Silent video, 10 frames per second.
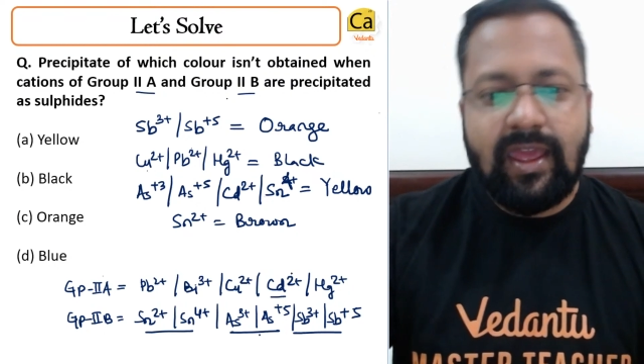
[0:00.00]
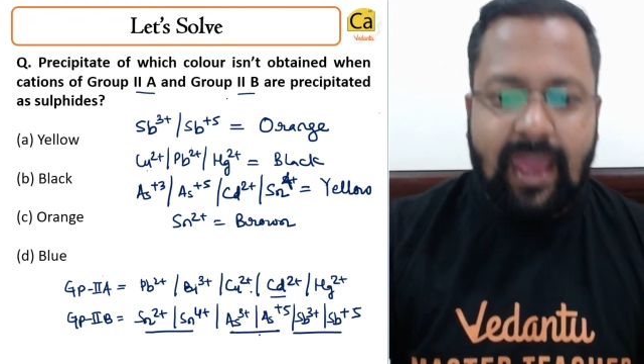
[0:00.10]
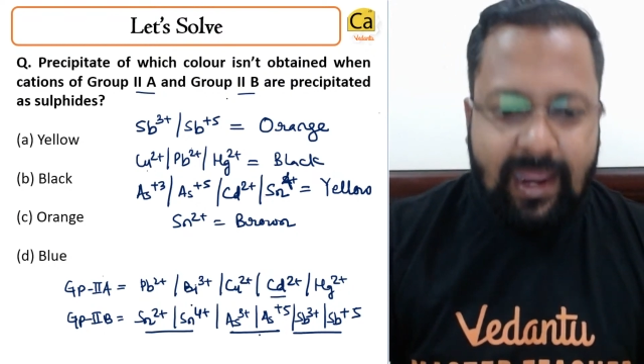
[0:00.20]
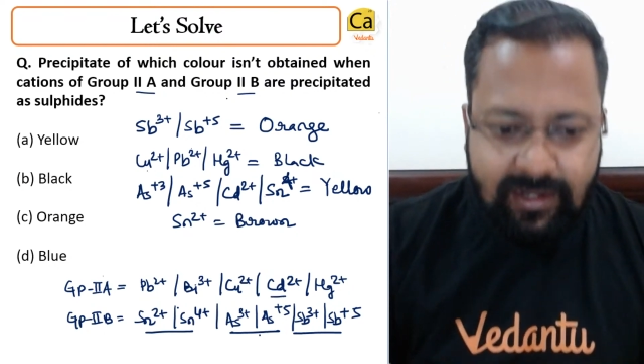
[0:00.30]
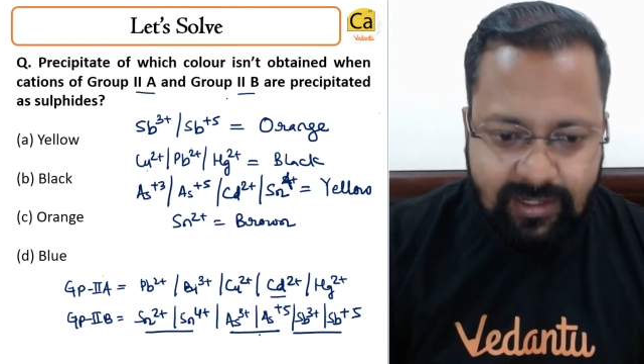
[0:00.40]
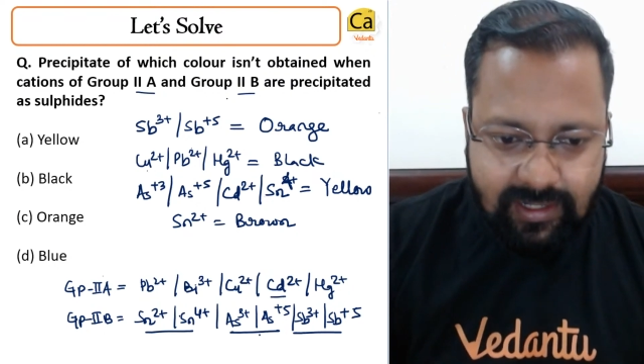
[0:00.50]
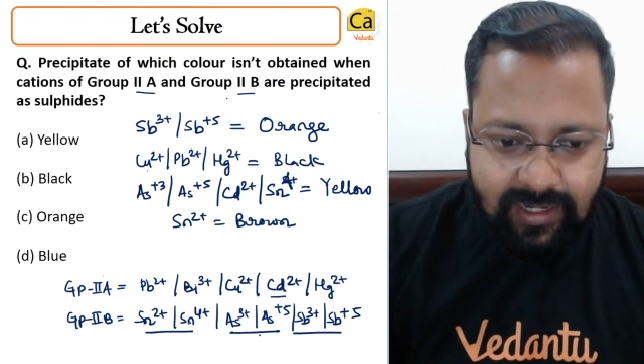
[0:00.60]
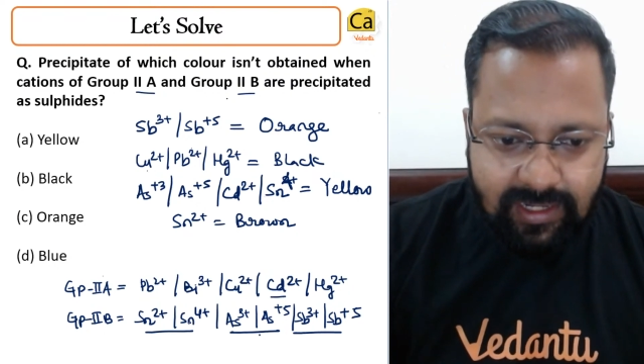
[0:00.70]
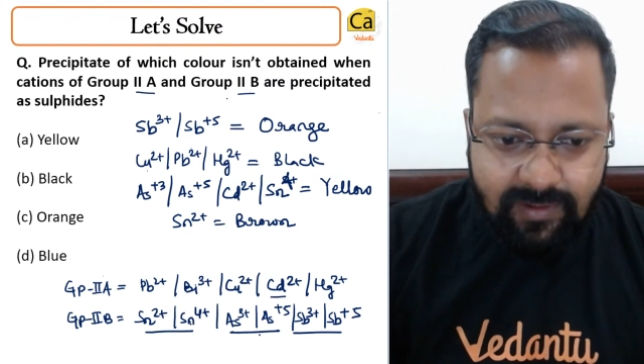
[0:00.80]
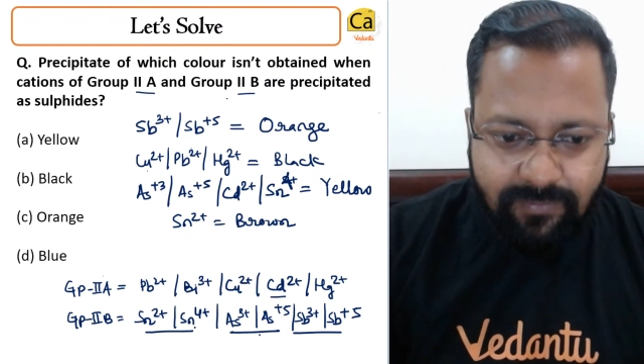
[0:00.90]
and
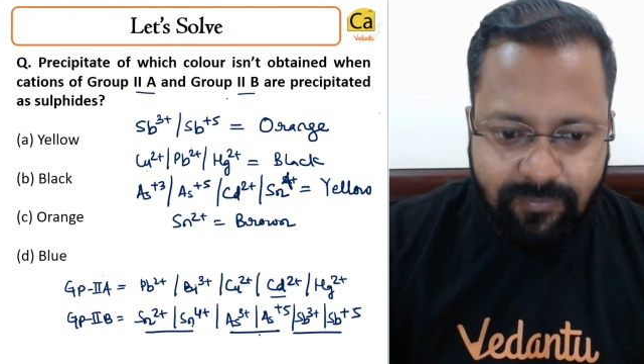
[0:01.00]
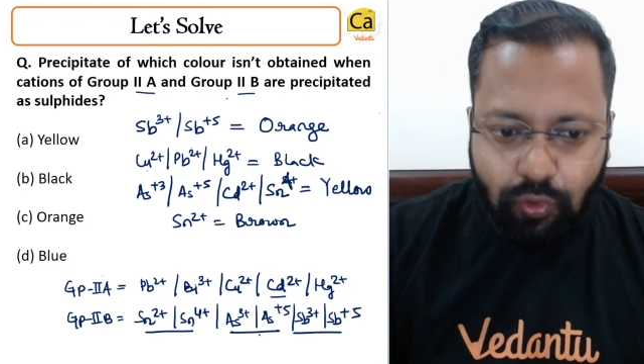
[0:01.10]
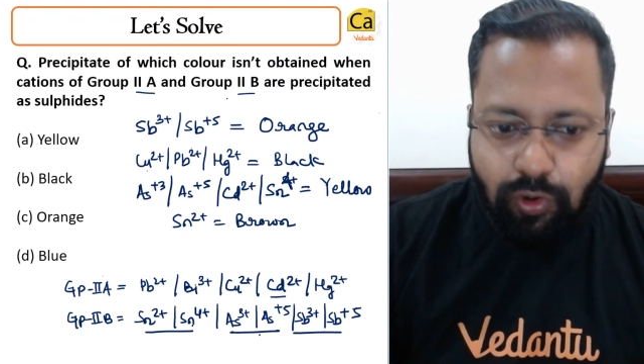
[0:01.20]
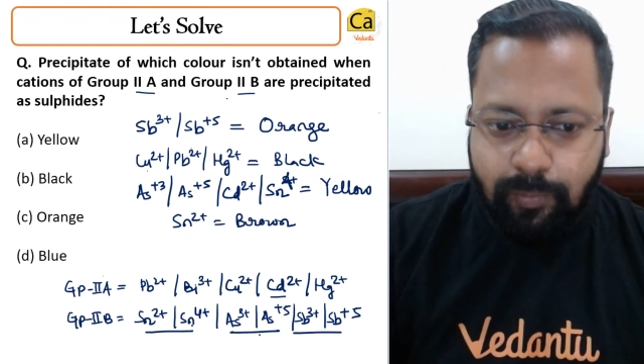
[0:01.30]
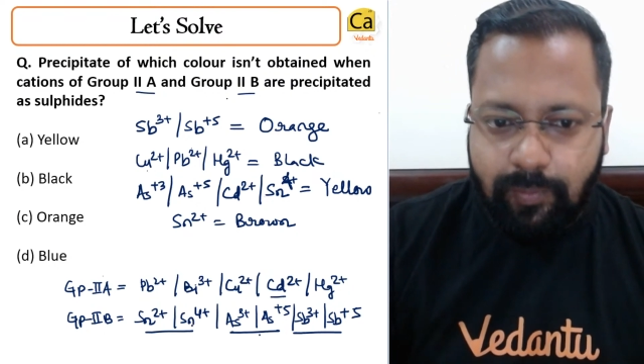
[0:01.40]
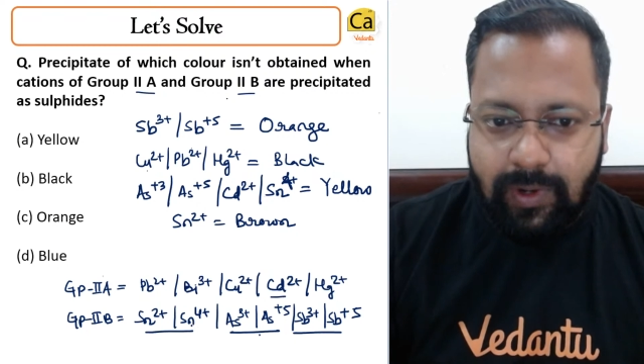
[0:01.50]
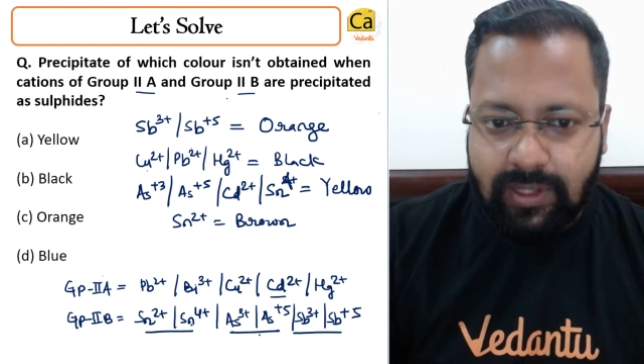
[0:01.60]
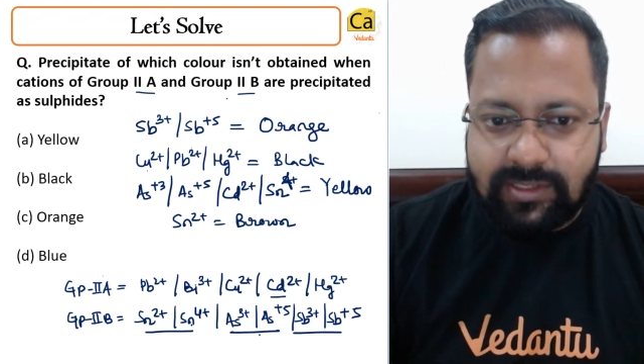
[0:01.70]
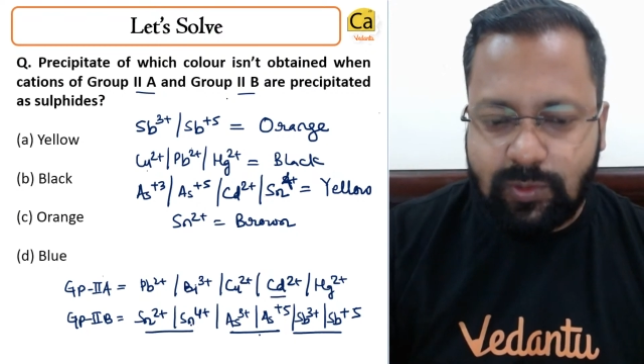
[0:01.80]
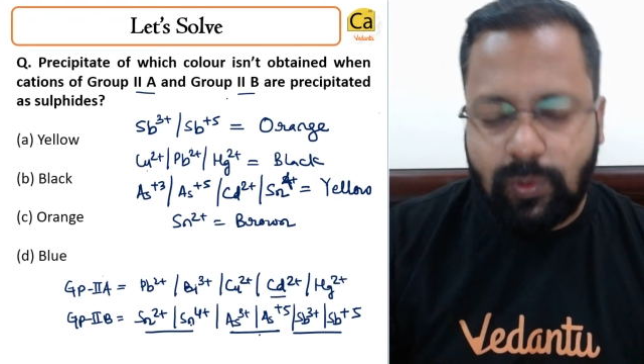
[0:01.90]
tin 4
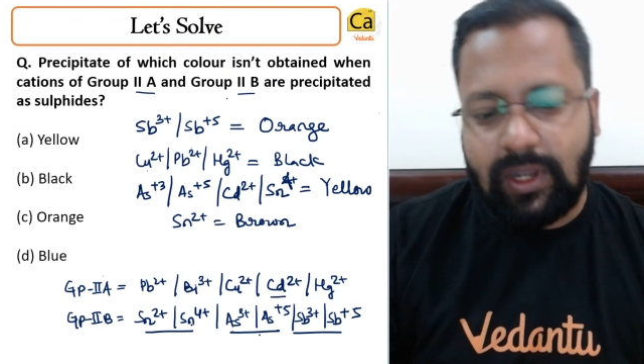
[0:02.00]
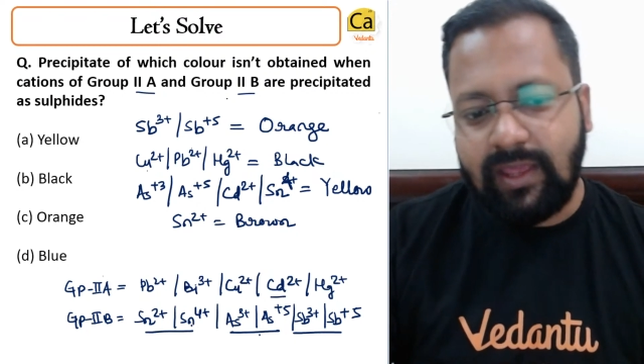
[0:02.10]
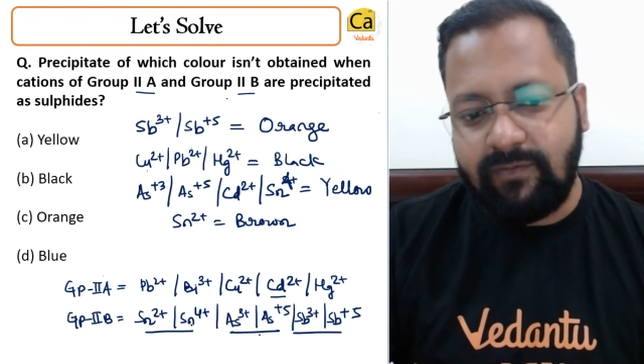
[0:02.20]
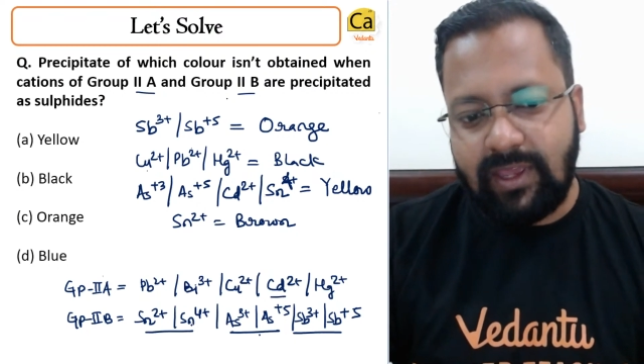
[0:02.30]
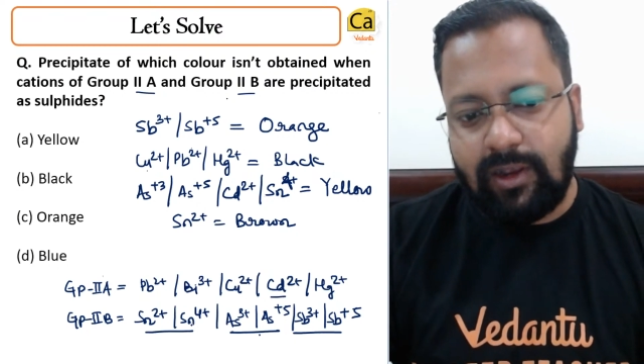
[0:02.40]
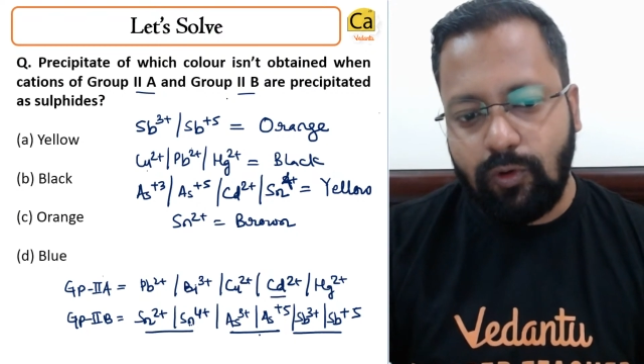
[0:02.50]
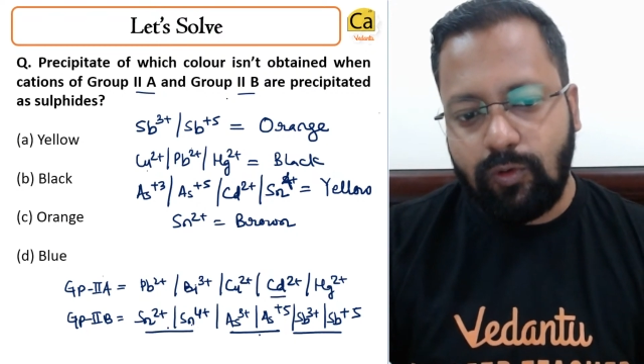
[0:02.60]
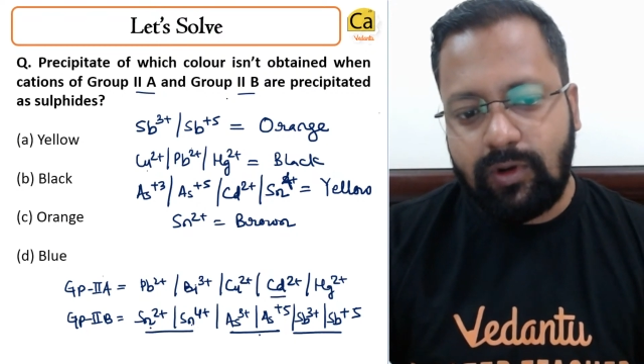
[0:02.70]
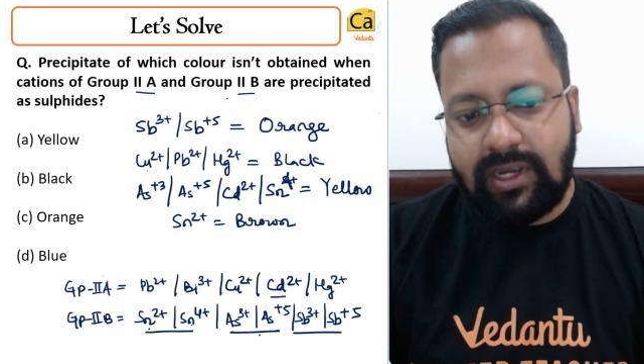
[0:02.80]
plus will give yellow.